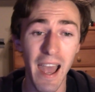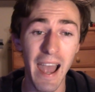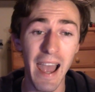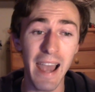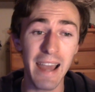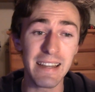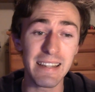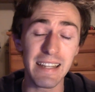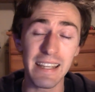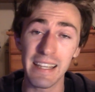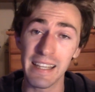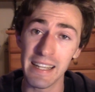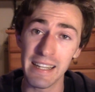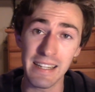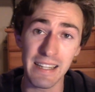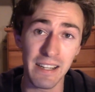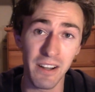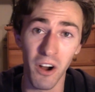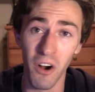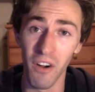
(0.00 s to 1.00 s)
and it,
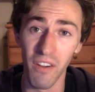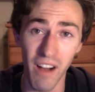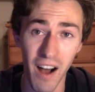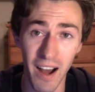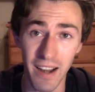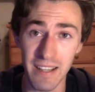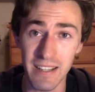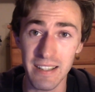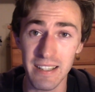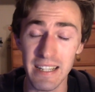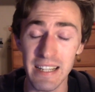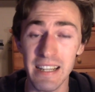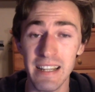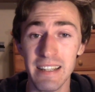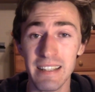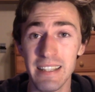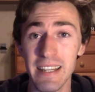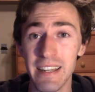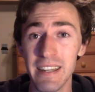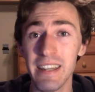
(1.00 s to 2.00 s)
in all honesty,
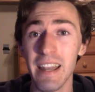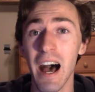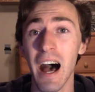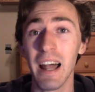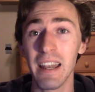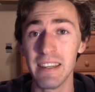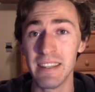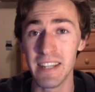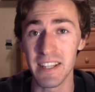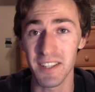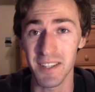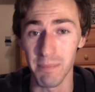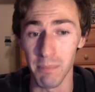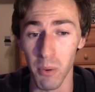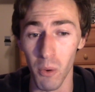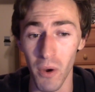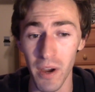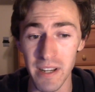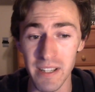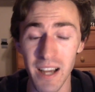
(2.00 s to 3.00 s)
did not
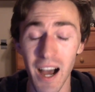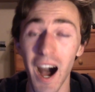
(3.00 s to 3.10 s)
disappoint.